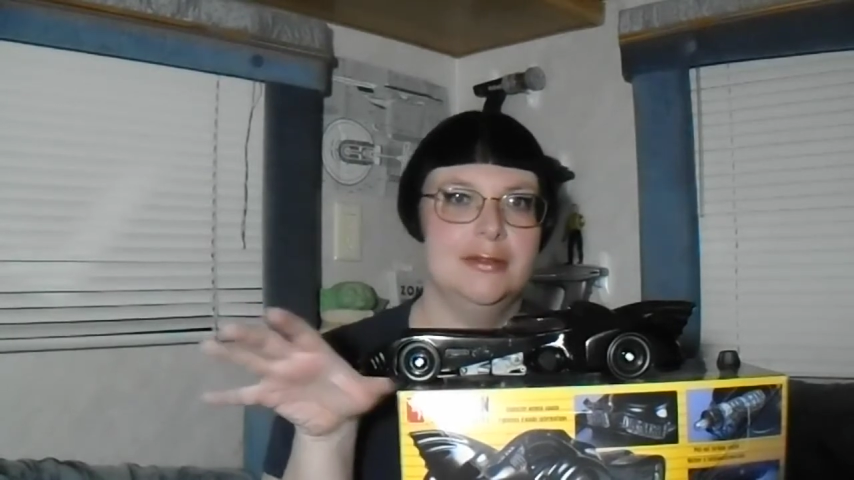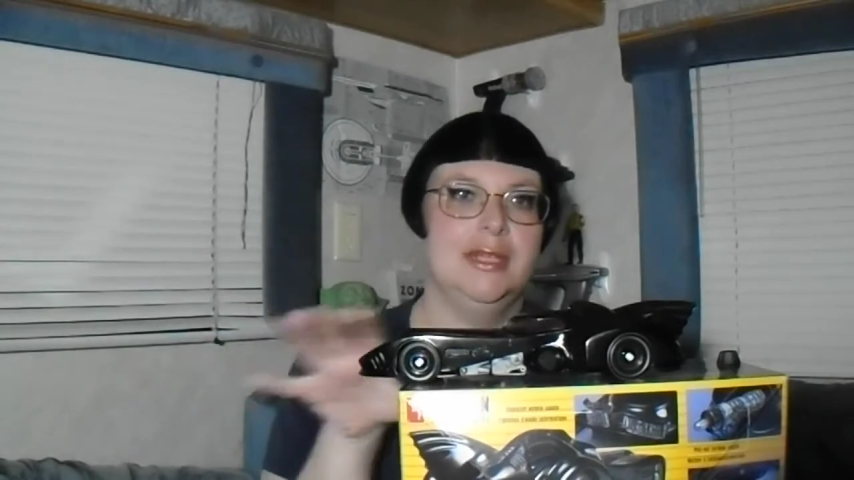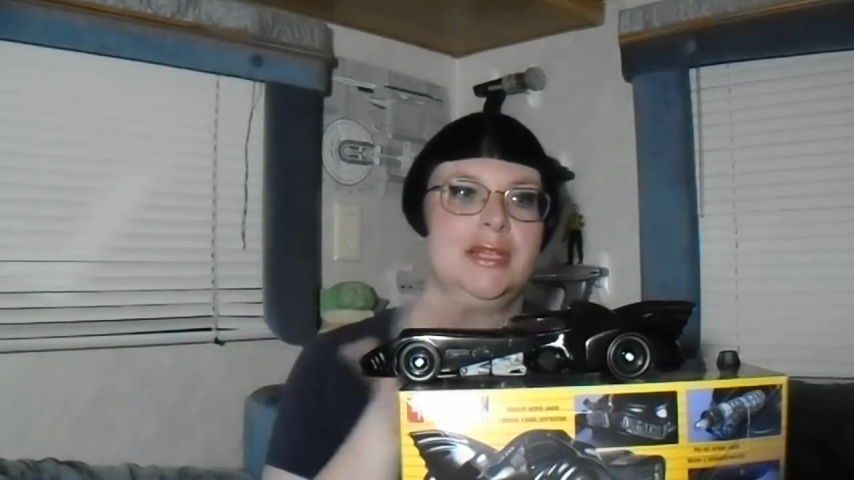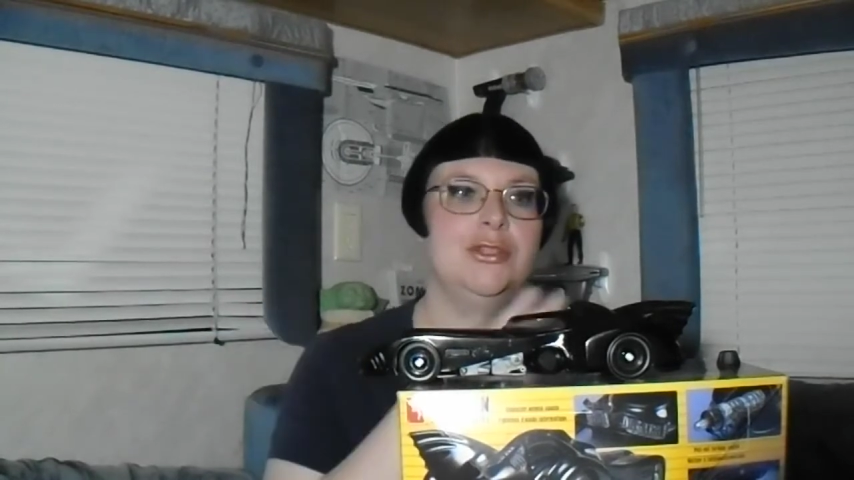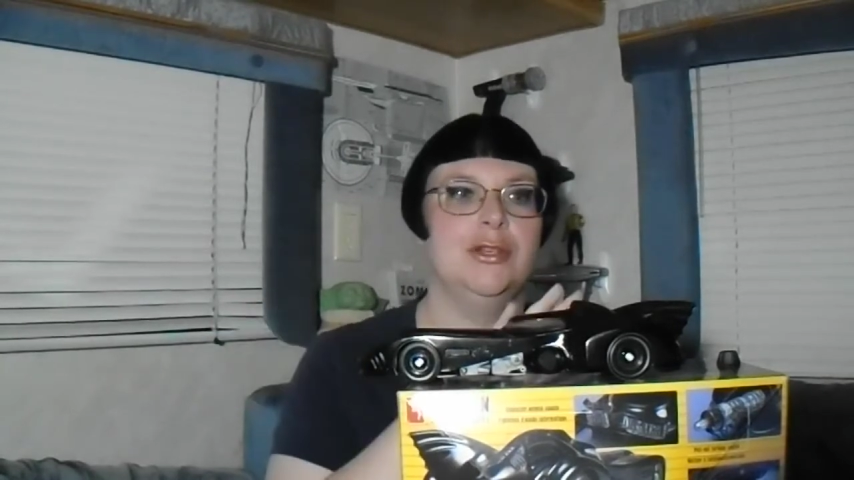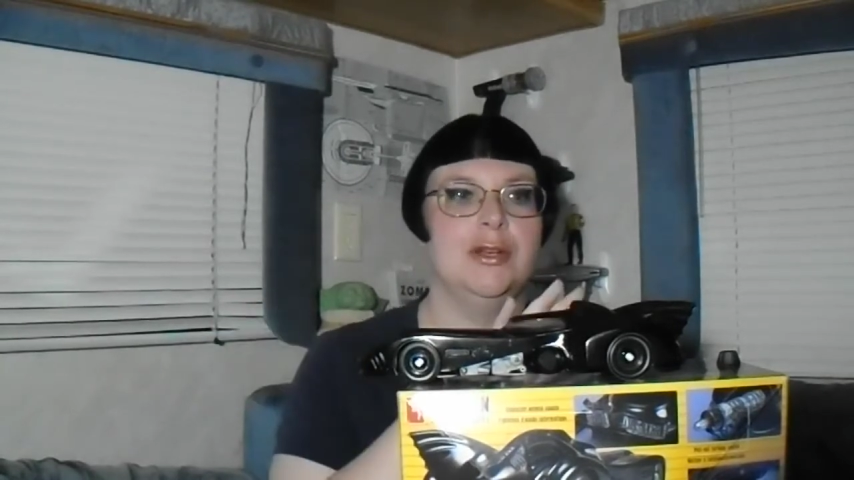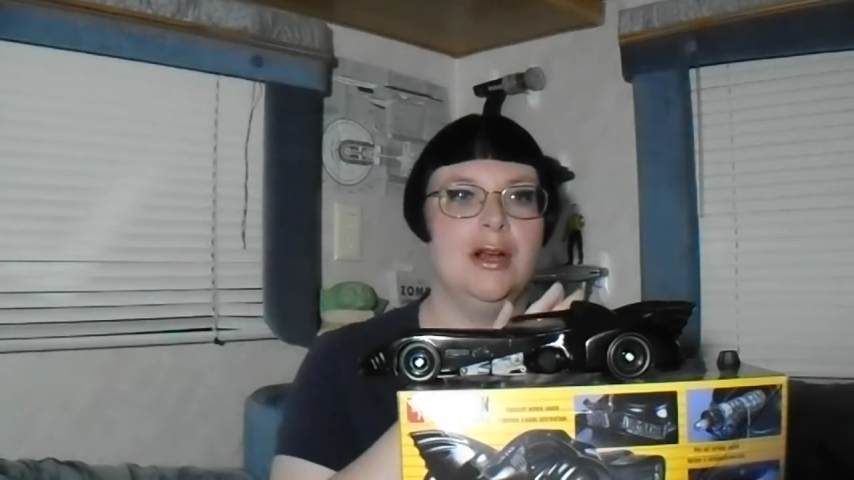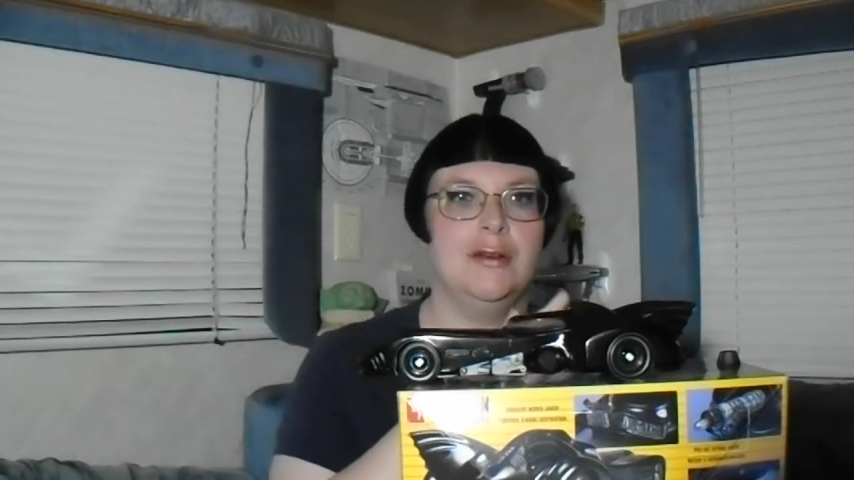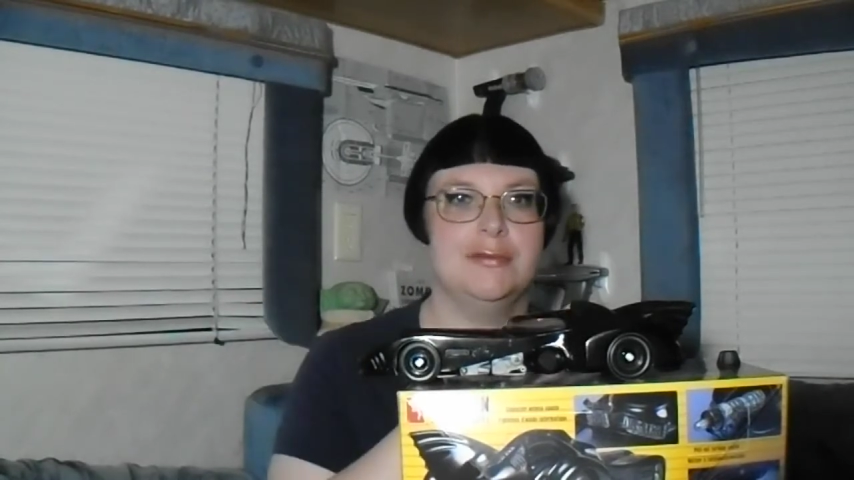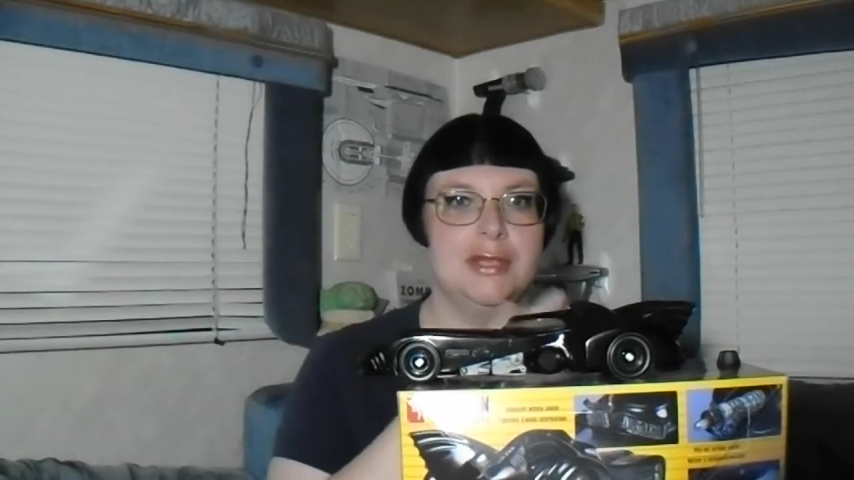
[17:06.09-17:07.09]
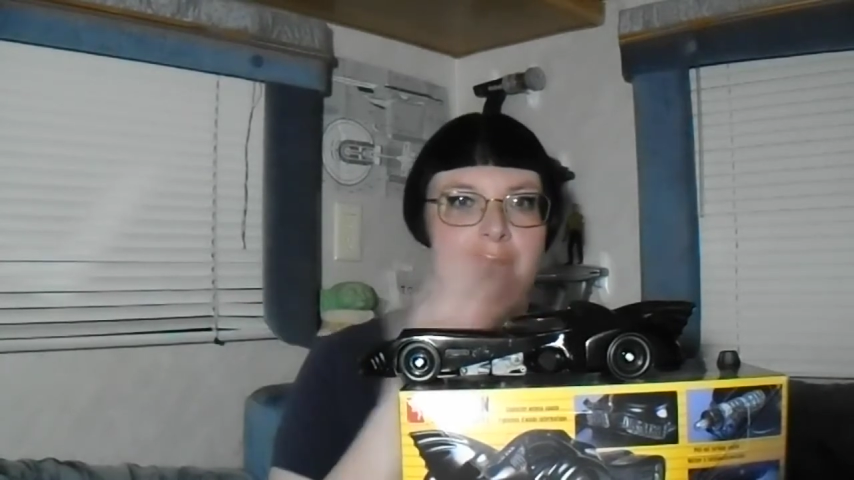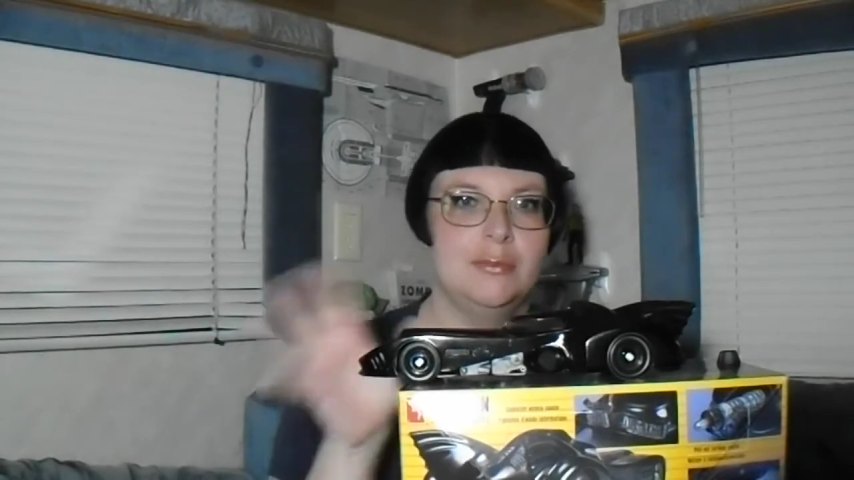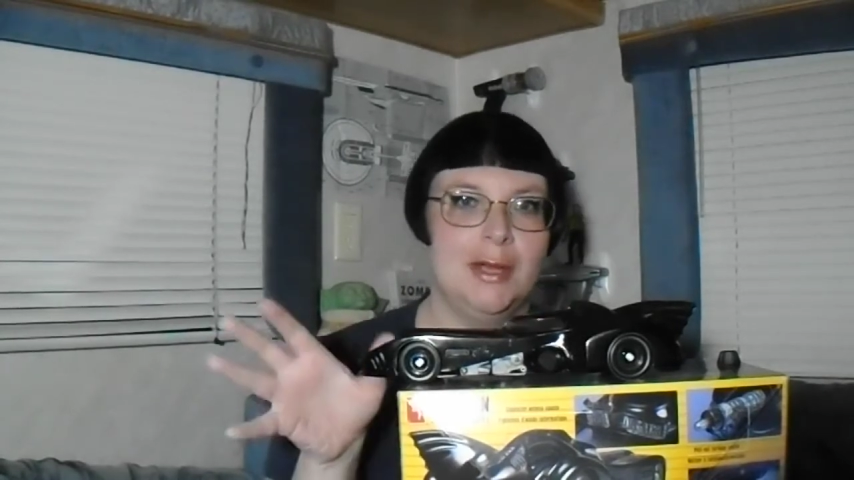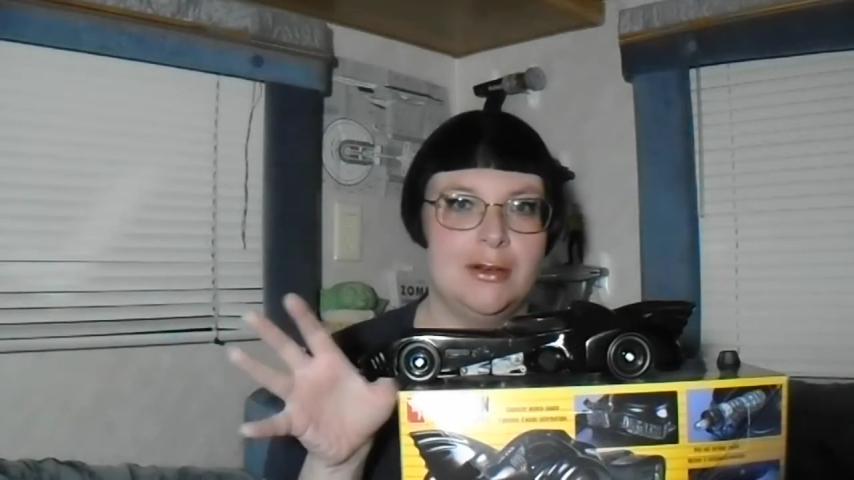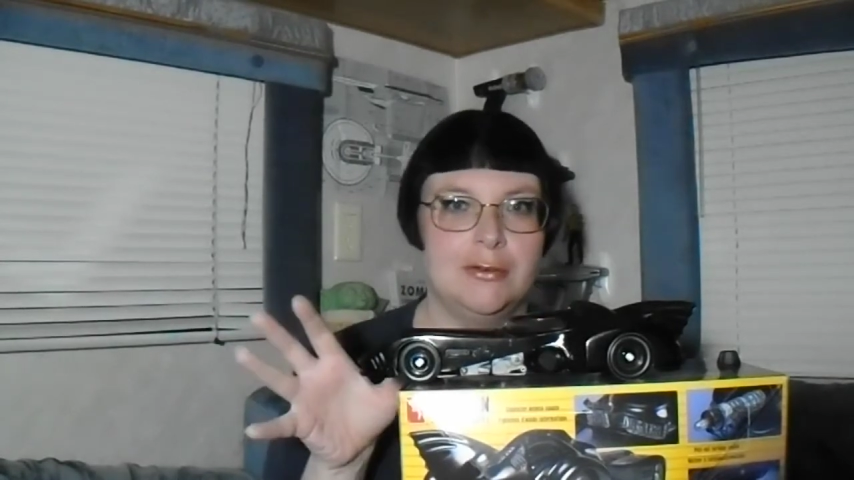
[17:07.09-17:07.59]
it took off the
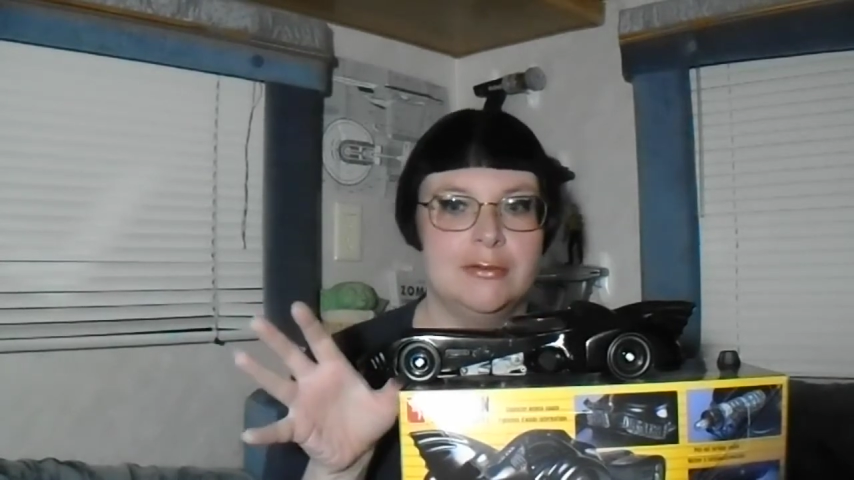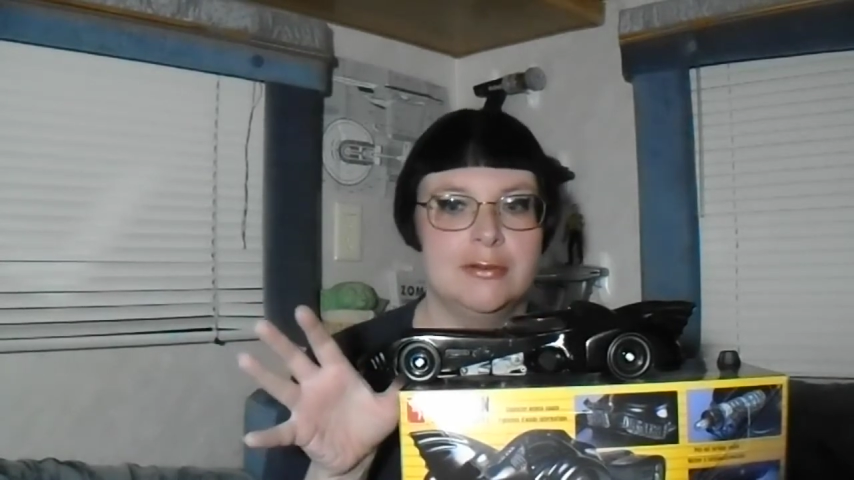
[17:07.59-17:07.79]
gunmetal,